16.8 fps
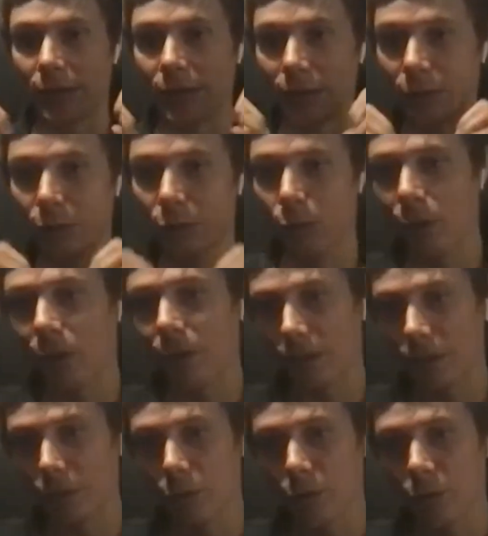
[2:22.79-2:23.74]
and the one
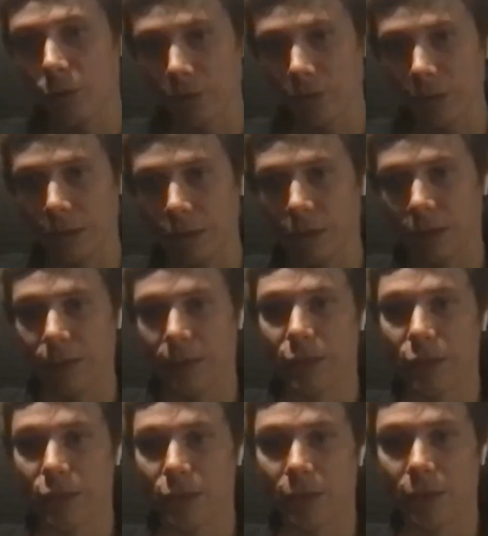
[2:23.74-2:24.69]
that works for the
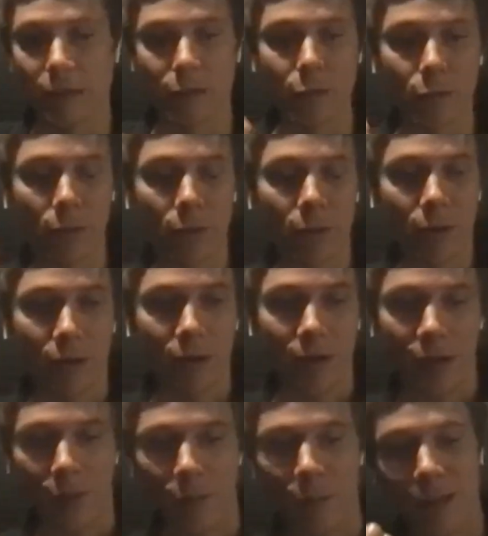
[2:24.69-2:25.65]
organization. And so
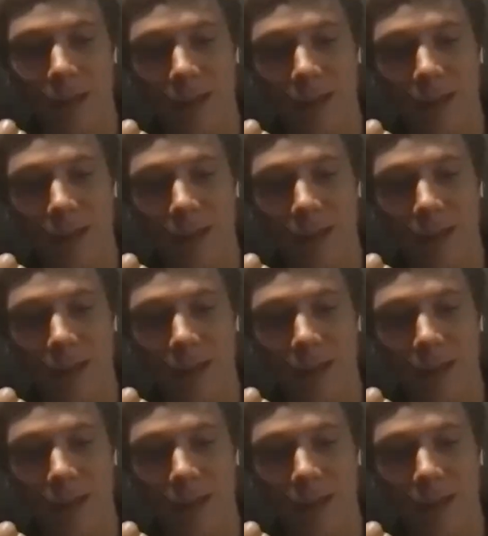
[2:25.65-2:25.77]
Airbyte